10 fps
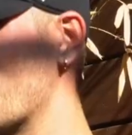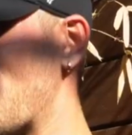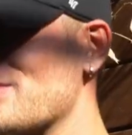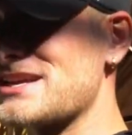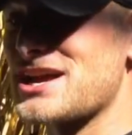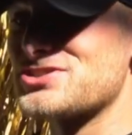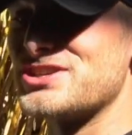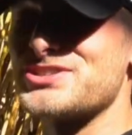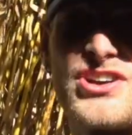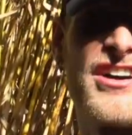When I was
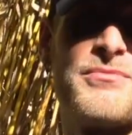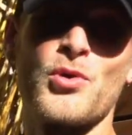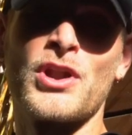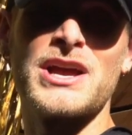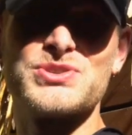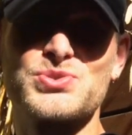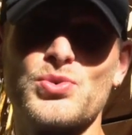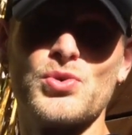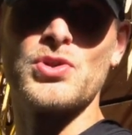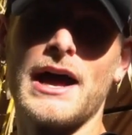actually a sophomore in high
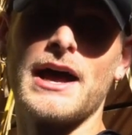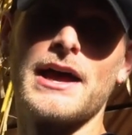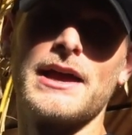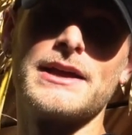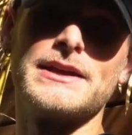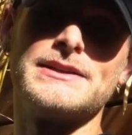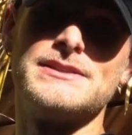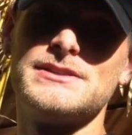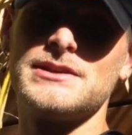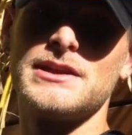school, I
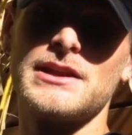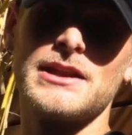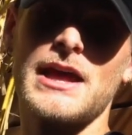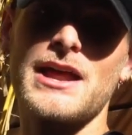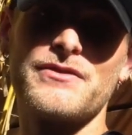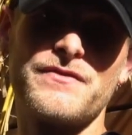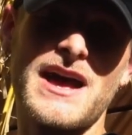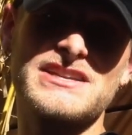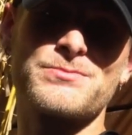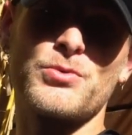had a
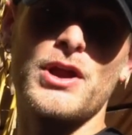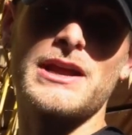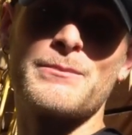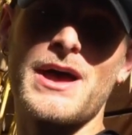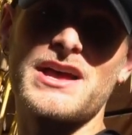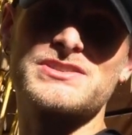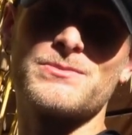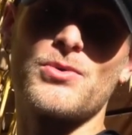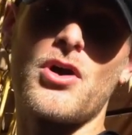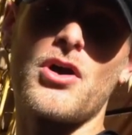fast break in
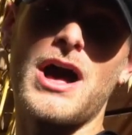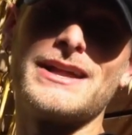basketball.